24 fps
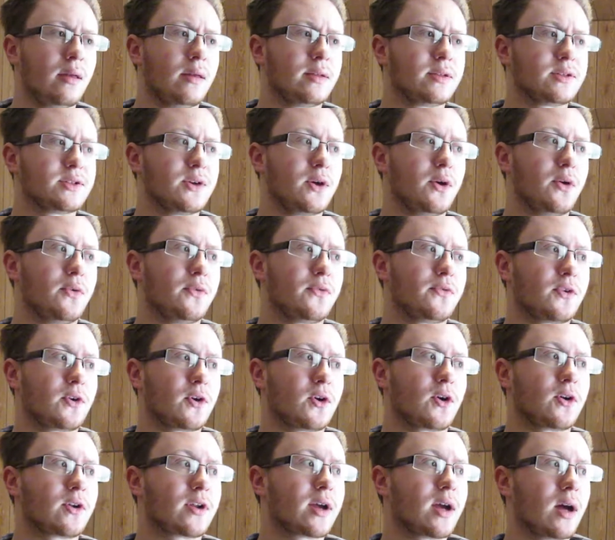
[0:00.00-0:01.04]
So for
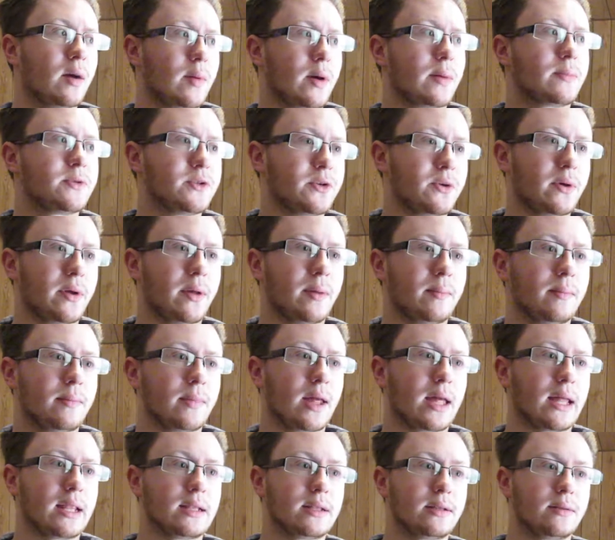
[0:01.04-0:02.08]
her to come up to him
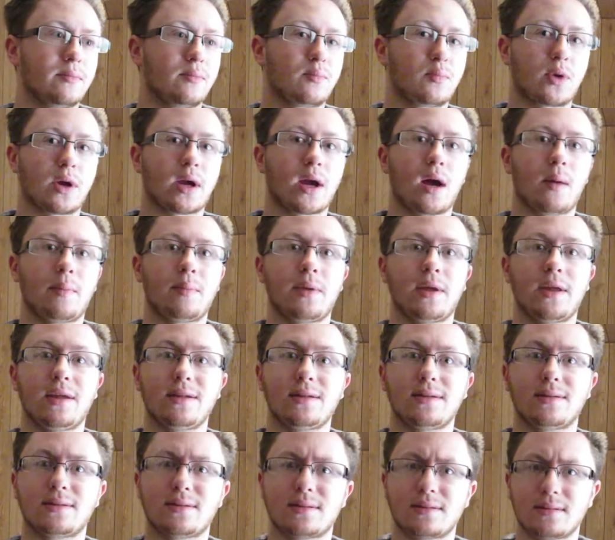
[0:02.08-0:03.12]
and bring up
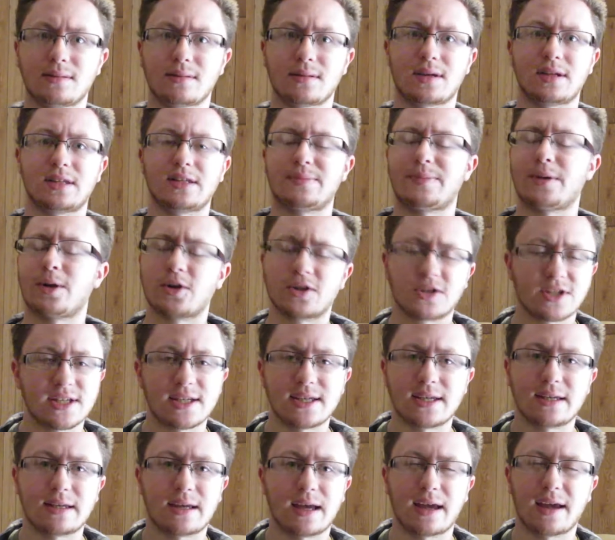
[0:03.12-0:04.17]
his
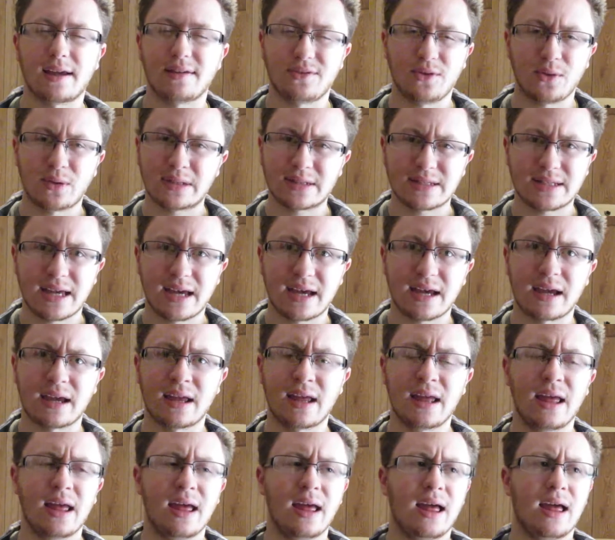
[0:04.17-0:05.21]
conspiracy, I guess you can say,
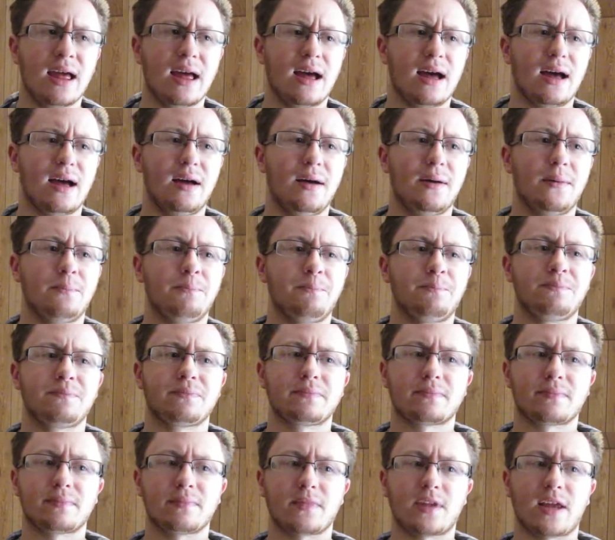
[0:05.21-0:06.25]
and
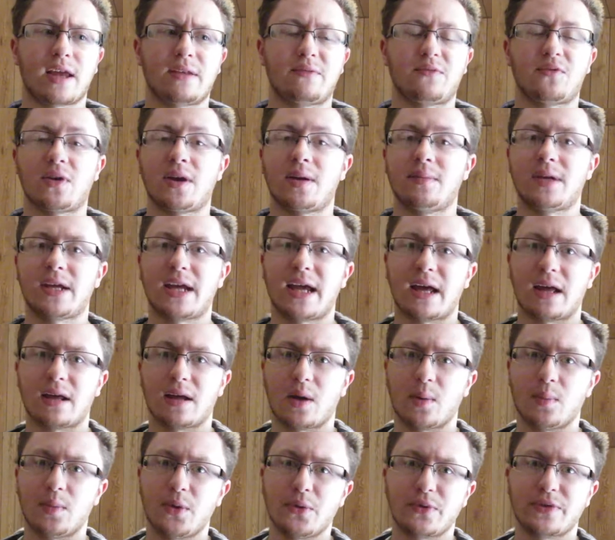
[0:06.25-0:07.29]
for him to get
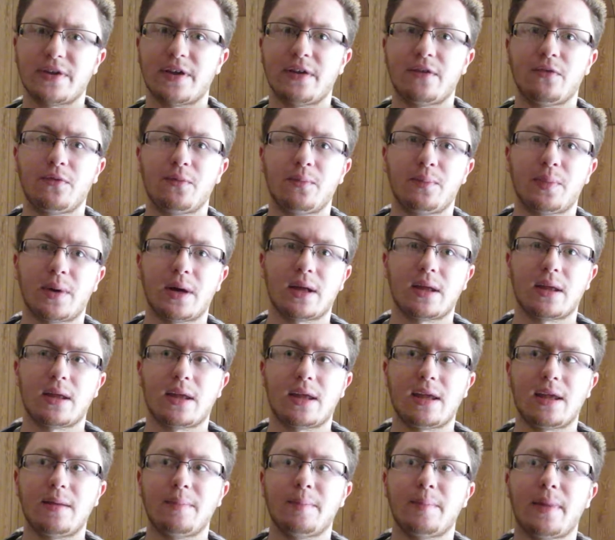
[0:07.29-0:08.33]
abusive, but
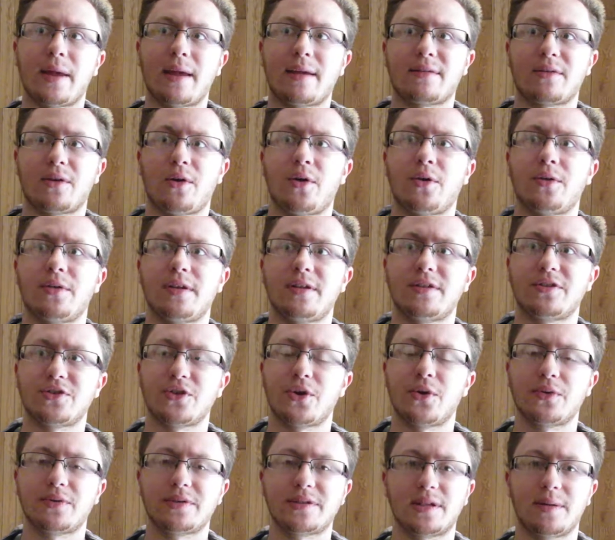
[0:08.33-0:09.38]
he makes all these
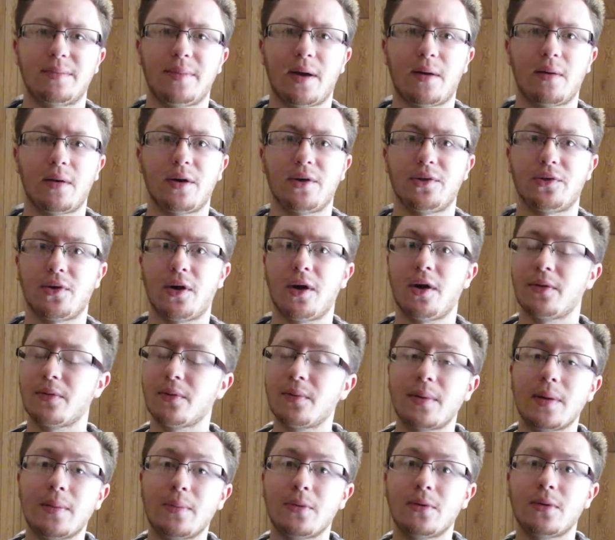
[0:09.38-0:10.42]
jokes about other
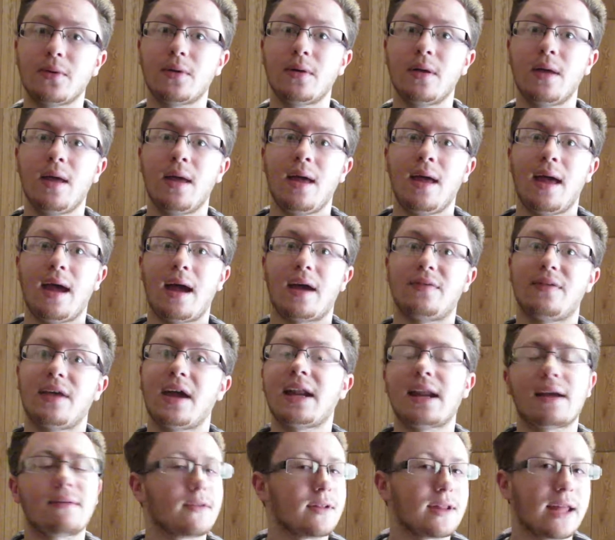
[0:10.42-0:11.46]
people, and they
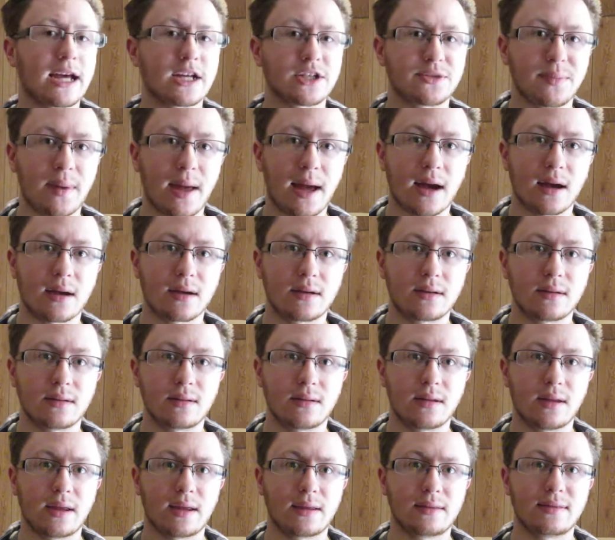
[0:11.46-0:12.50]
never lash back
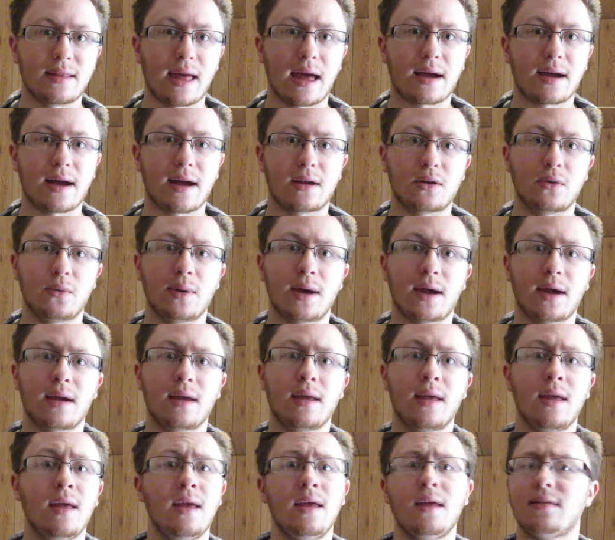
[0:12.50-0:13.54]
in that kind of
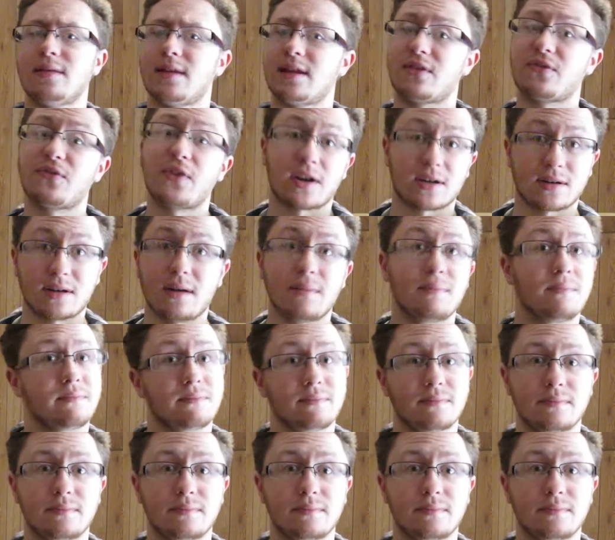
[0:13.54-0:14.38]
way, that's fucked up.